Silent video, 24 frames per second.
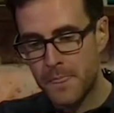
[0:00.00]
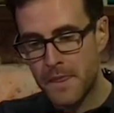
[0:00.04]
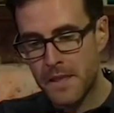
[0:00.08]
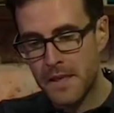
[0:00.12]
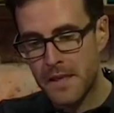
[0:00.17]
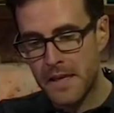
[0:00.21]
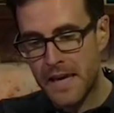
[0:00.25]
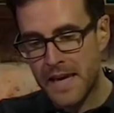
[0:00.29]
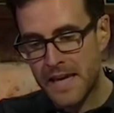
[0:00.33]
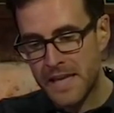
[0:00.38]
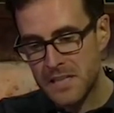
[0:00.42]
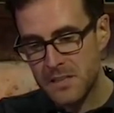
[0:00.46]

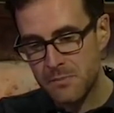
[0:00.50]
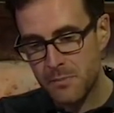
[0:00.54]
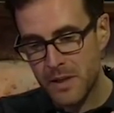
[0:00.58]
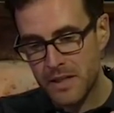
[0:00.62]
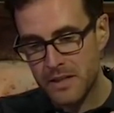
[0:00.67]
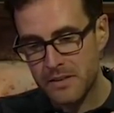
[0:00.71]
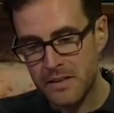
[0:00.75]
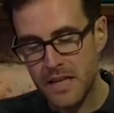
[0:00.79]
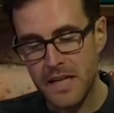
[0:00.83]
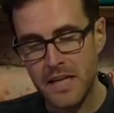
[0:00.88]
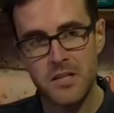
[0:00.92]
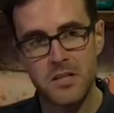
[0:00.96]
The
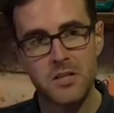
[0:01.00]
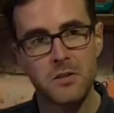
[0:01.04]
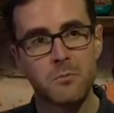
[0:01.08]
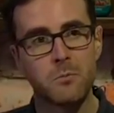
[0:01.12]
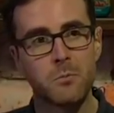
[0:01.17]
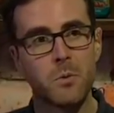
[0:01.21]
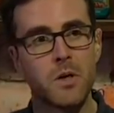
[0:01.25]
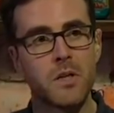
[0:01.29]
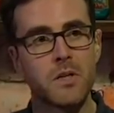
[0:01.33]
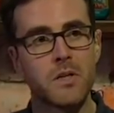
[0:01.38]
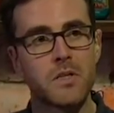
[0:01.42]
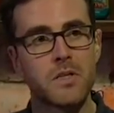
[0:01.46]

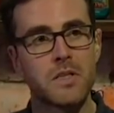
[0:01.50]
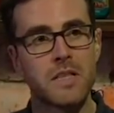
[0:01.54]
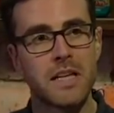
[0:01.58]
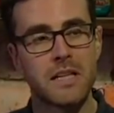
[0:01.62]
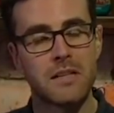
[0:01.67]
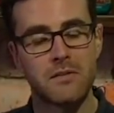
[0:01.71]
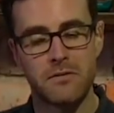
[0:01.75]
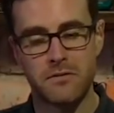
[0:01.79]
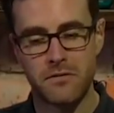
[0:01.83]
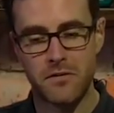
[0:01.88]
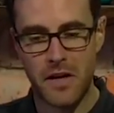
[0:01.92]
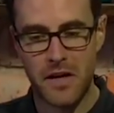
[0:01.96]
expectation was
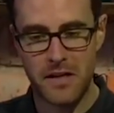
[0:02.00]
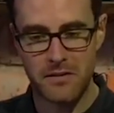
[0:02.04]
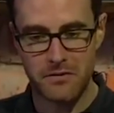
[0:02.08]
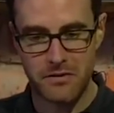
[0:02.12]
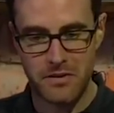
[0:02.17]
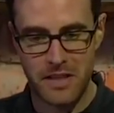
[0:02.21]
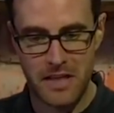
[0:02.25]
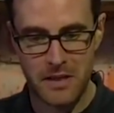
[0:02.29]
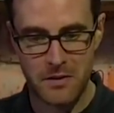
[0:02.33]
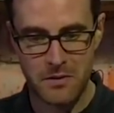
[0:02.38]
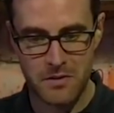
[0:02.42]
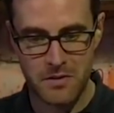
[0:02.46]
that
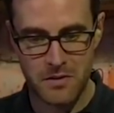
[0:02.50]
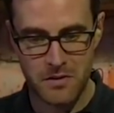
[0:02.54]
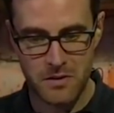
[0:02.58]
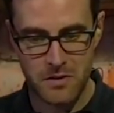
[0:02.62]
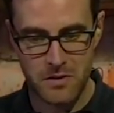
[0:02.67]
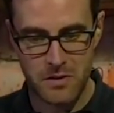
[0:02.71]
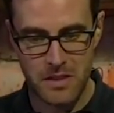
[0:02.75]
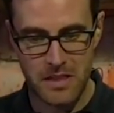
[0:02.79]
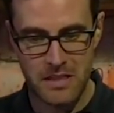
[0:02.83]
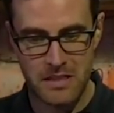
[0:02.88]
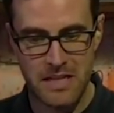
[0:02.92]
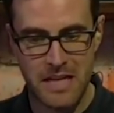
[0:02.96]

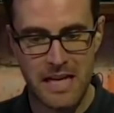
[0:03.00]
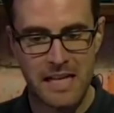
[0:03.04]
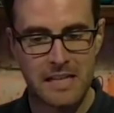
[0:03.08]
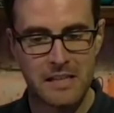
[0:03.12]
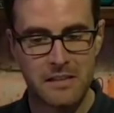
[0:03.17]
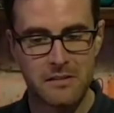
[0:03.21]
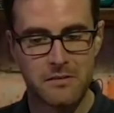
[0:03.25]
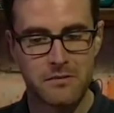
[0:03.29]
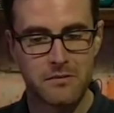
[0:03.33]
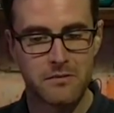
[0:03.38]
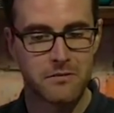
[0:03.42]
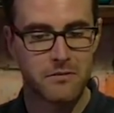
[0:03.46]
5,000
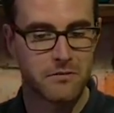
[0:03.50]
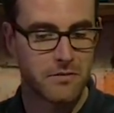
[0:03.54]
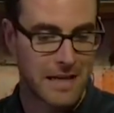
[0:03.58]
Italian